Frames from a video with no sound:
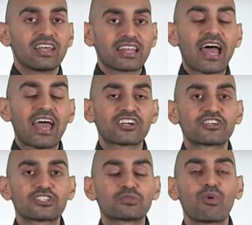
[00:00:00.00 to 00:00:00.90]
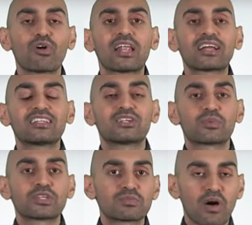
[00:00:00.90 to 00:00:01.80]
that editor is more likely to
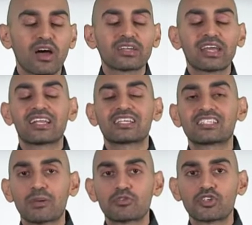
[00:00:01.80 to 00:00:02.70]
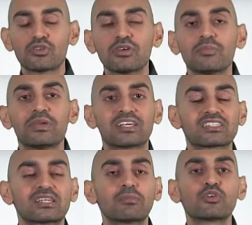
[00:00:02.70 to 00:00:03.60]
respond and accept you because
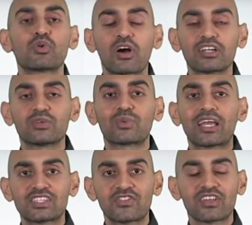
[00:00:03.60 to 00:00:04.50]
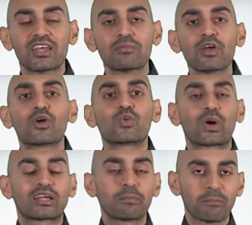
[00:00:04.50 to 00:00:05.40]
someone who already writes for them
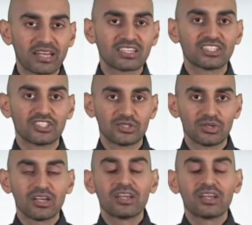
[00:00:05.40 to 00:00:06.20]
recommended you.